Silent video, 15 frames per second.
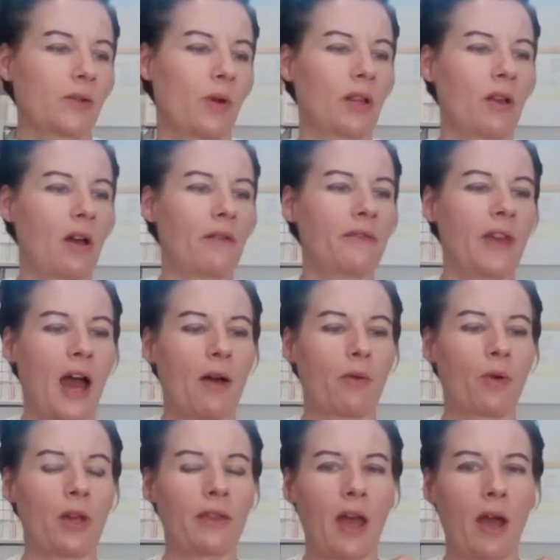I love that
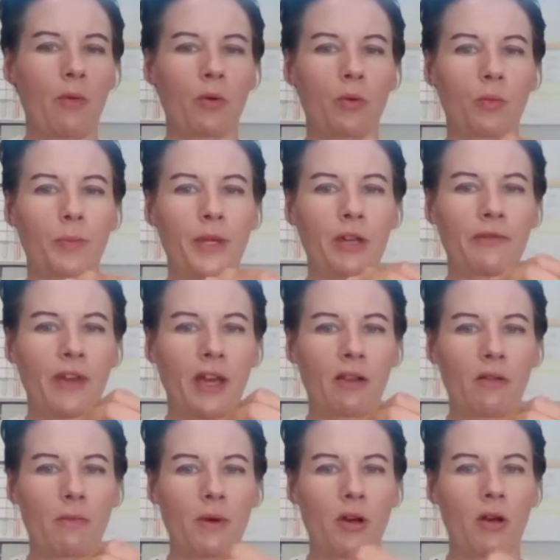one. That one will be
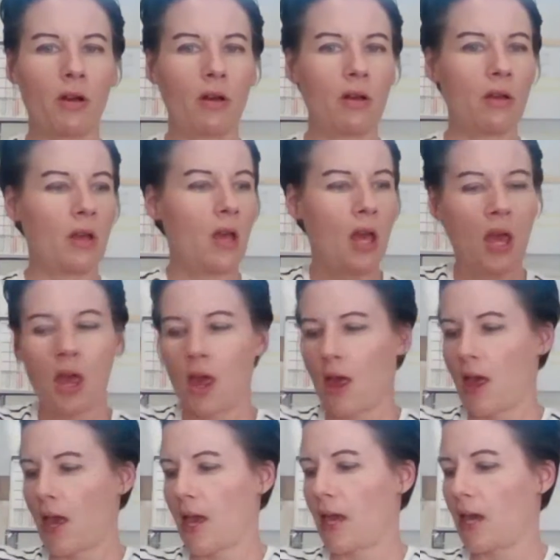available.
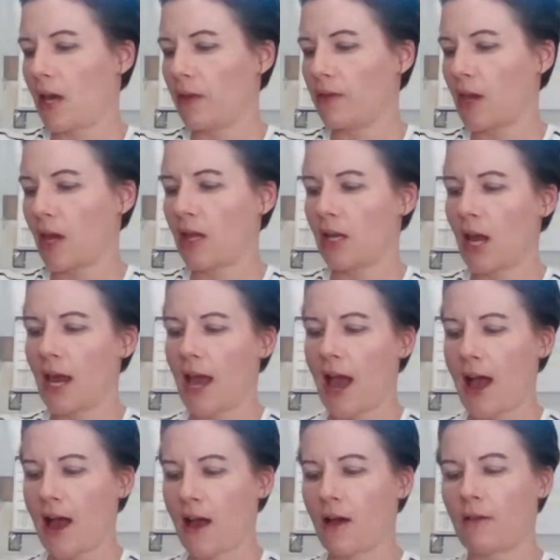And then I
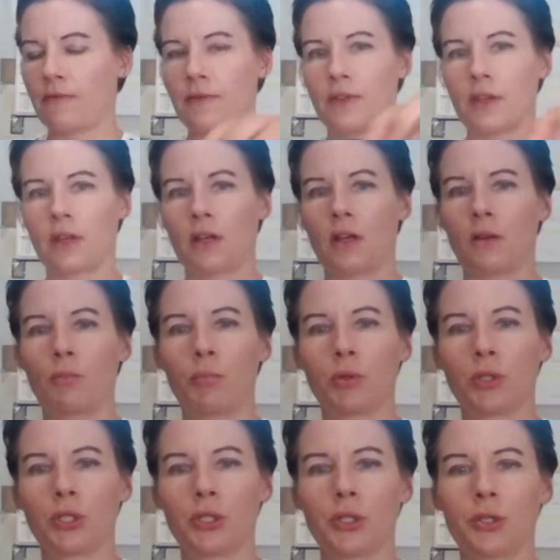have the
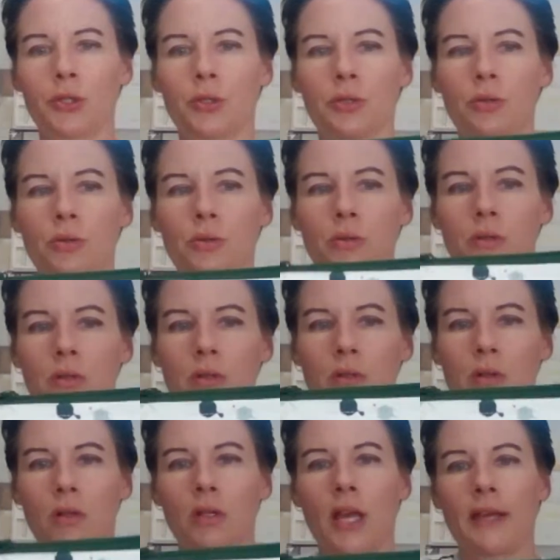blue,
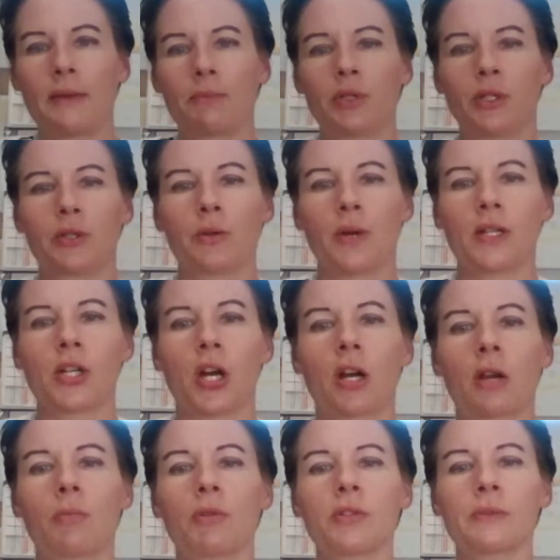light blue and
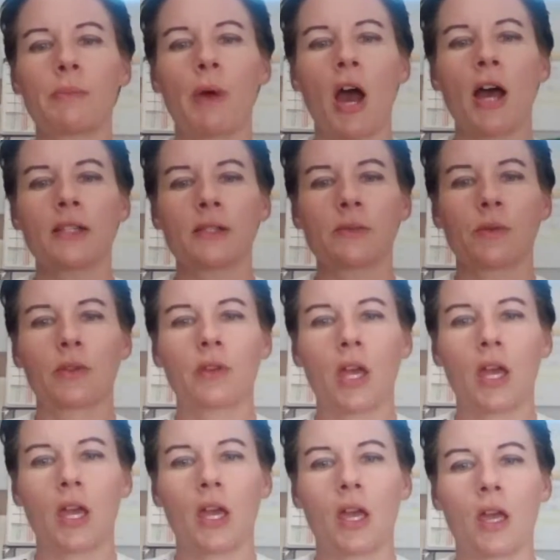dark blue spots with
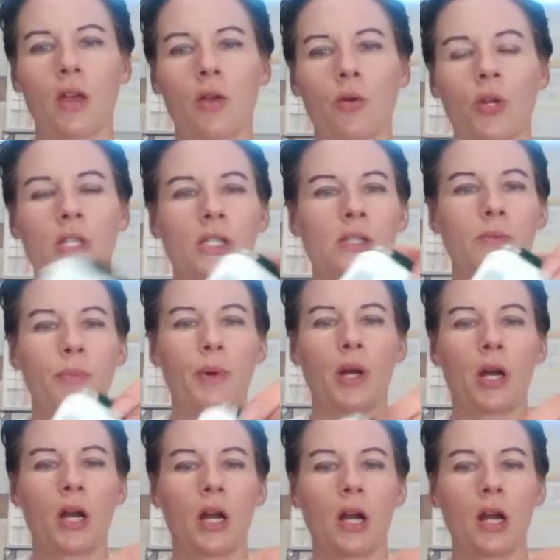a green
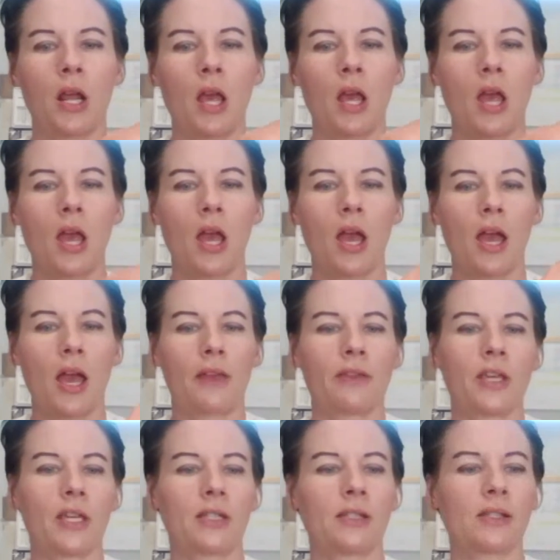zipper. And
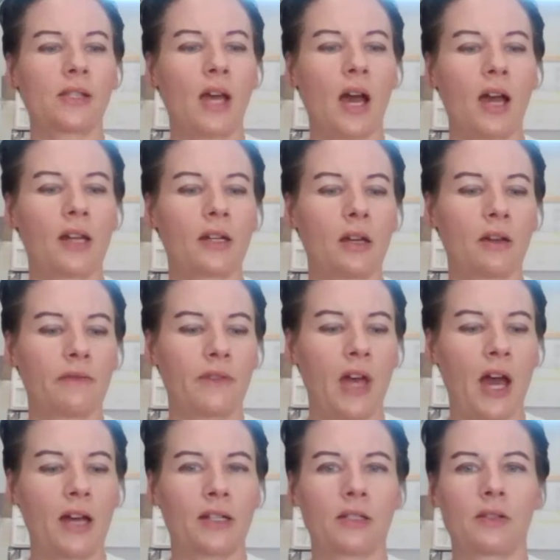the inside of
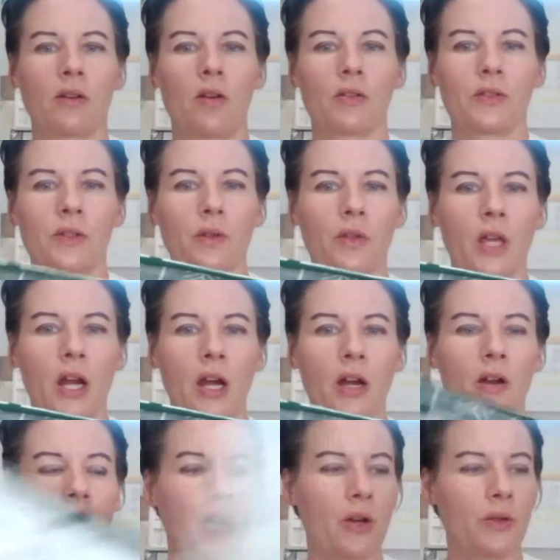that is also the
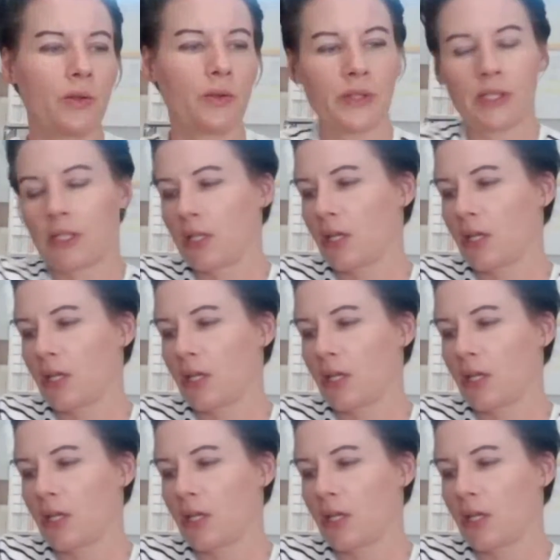arrows.